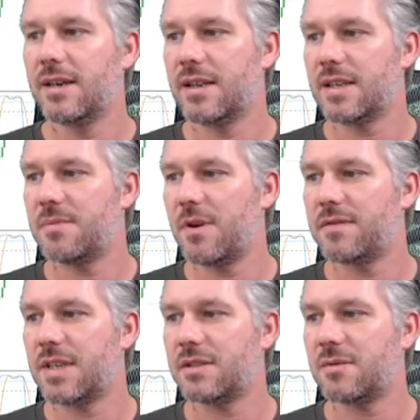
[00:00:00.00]
And this
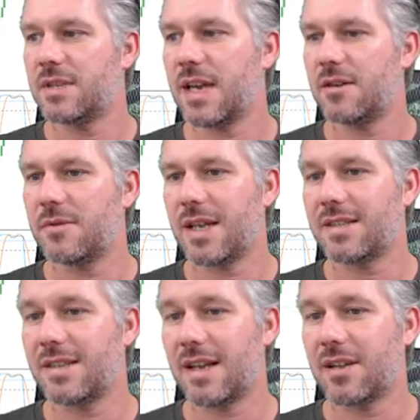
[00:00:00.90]
moved into a channel
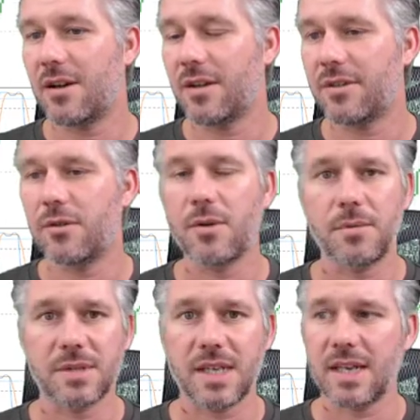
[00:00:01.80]
yesterday that I thought it
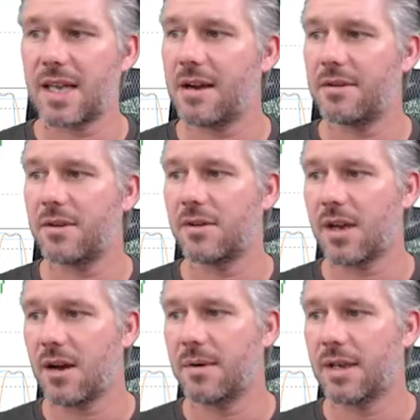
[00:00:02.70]
was going to carry on
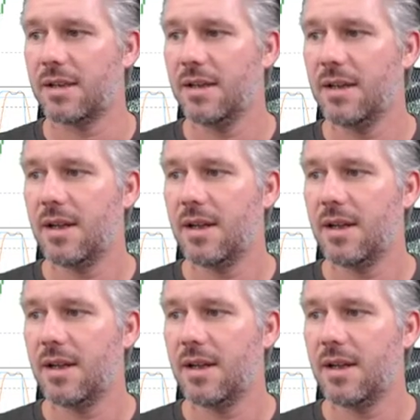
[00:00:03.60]
going